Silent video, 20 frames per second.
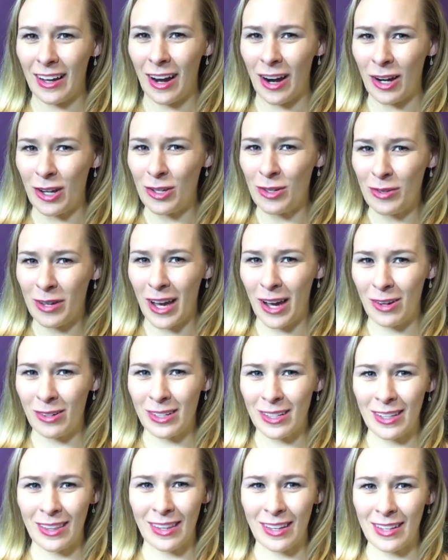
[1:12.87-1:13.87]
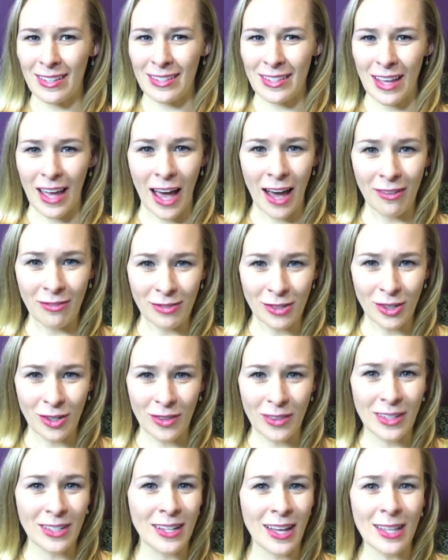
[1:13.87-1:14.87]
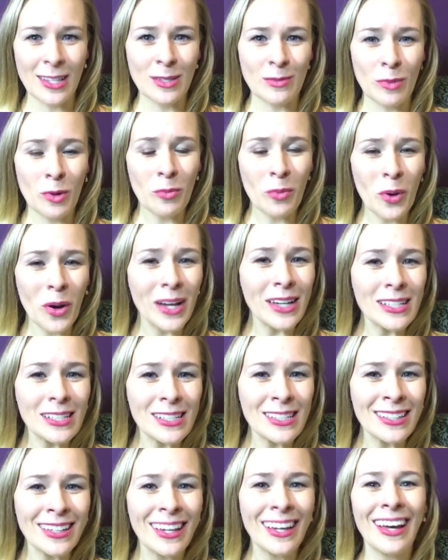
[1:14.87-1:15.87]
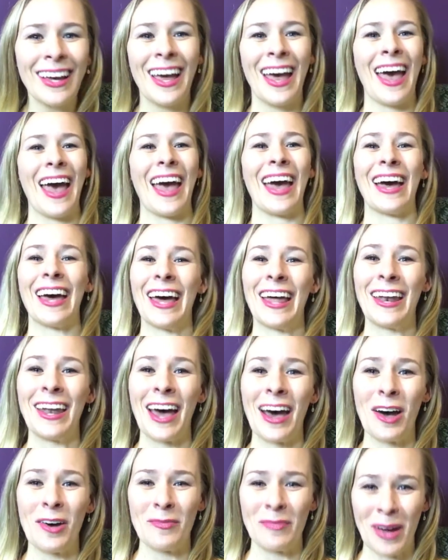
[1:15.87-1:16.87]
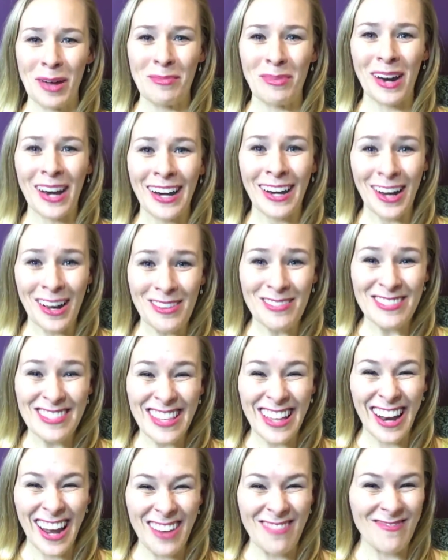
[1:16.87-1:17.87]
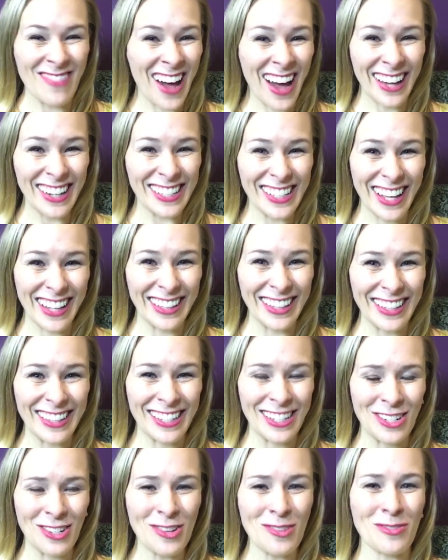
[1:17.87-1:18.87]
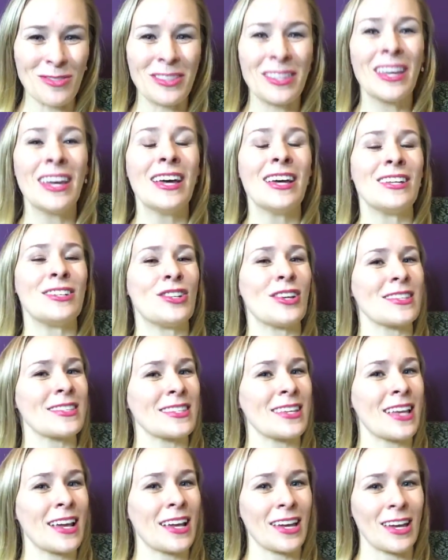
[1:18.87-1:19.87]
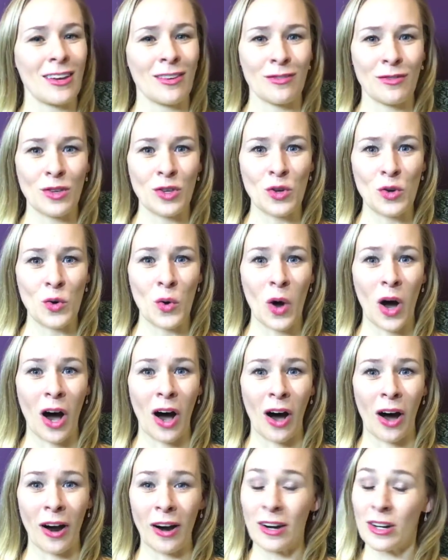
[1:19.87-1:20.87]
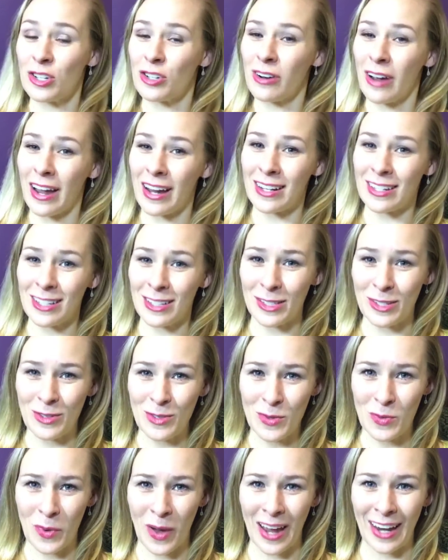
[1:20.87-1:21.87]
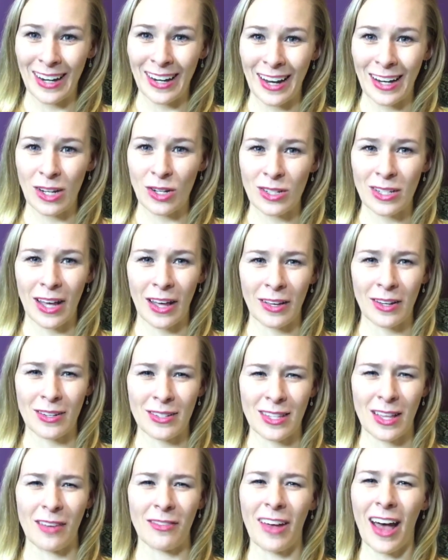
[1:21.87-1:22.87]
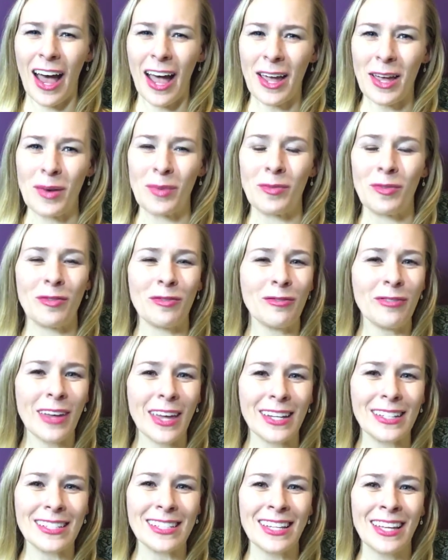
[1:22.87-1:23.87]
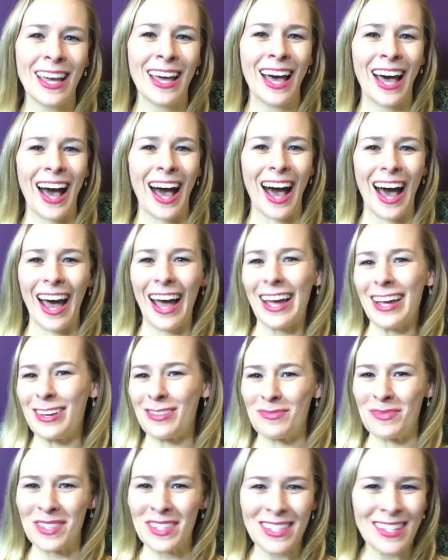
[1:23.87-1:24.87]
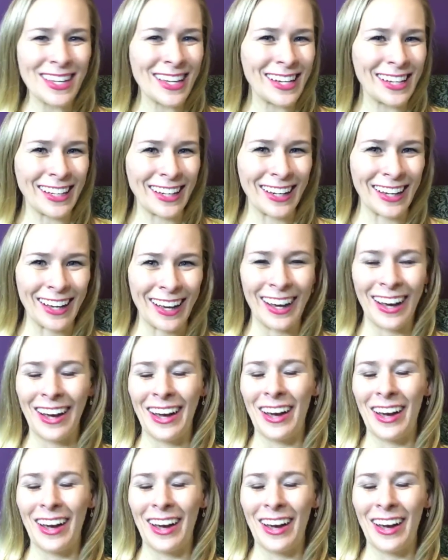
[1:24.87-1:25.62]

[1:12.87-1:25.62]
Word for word: are you counting things after the decimal point? And my brain knows that I'm not telling the truth. Just like if you are trying to lose weight and you tell yourself, I am fit, I am skinny,